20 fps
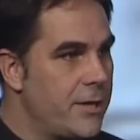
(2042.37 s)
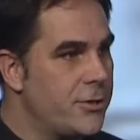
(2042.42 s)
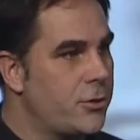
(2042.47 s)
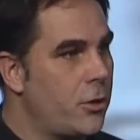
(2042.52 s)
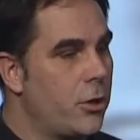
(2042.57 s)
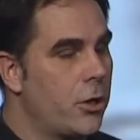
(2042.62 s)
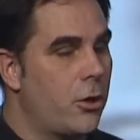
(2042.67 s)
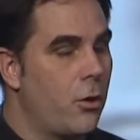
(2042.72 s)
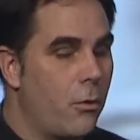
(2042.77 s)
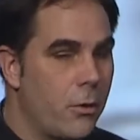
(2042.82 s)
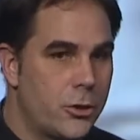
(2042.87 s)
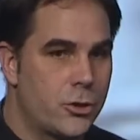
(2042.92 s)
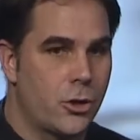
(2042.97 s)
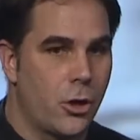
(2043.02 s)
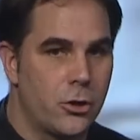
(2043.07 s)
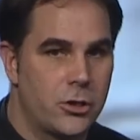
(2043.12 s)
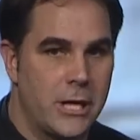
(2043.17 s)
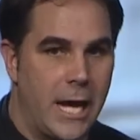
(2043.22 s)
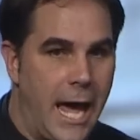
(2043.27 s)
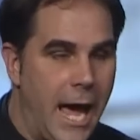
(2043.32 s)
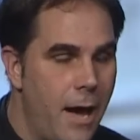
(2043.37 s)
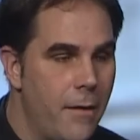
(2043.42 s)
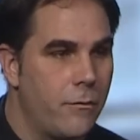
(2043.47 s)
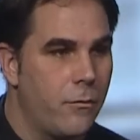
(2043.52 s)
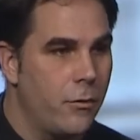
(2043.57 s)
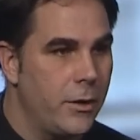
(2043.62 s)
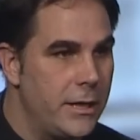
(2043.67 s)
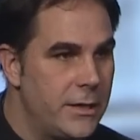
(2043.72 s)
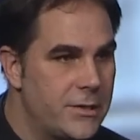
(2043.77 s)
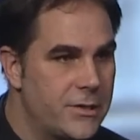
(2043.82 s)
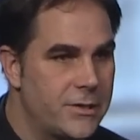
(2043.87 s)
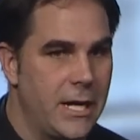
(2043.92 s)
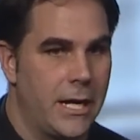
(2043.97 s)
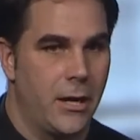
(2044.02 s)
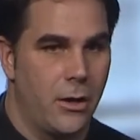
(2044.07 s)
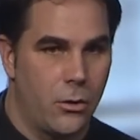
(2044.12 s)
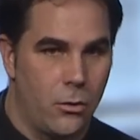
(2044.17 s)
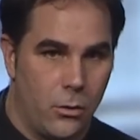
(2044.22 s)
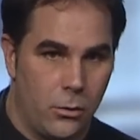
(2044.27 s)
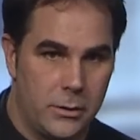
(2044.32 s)
started to go to church every
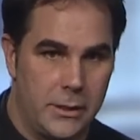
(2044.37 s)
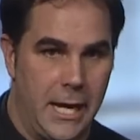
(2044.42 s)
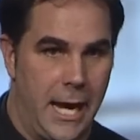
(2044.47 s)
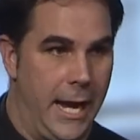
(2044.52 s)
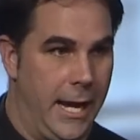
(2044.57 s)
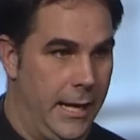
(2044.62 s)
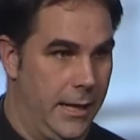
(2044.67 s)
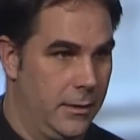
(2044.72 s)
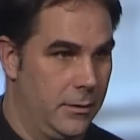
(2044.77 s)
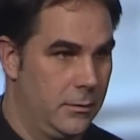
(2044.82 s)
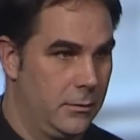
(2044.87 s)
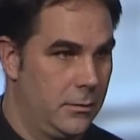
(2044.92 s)
single day.